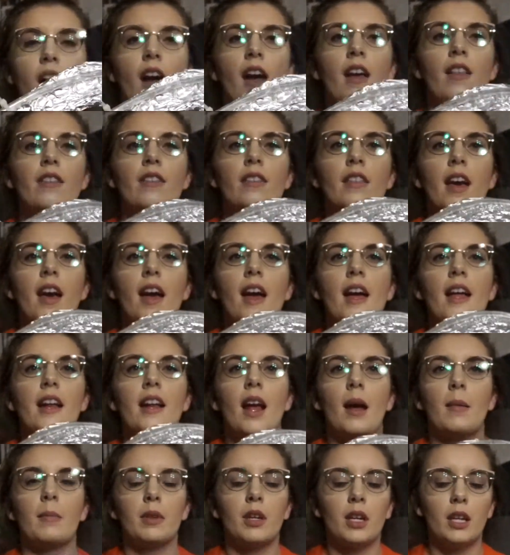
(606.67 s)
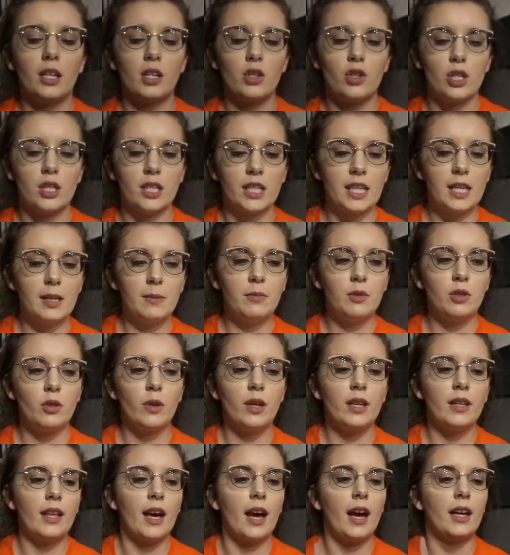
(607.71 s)
and then I'm gonna just keep
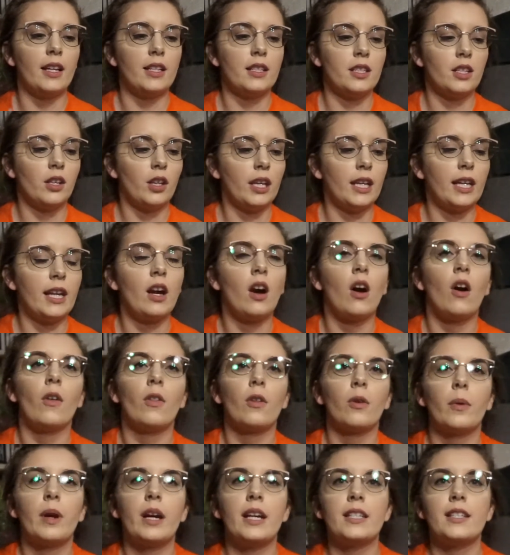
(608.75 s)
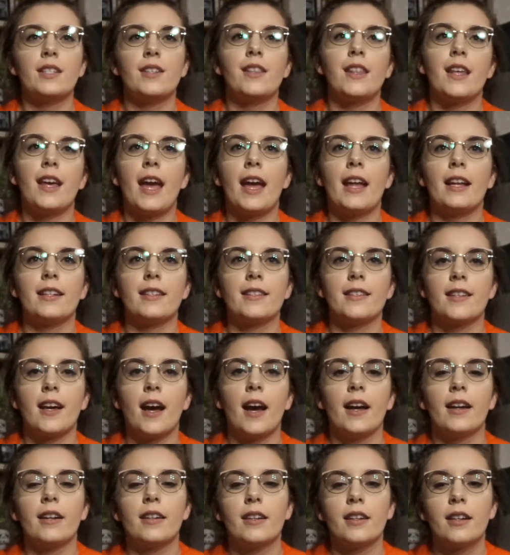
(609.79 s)
doing that until I get all the way to the end
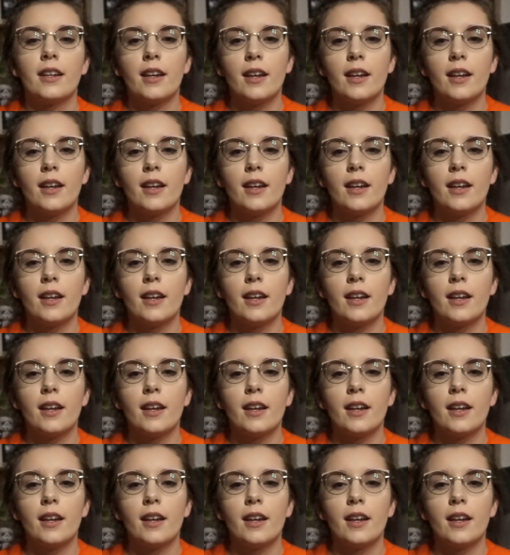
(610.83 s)
side.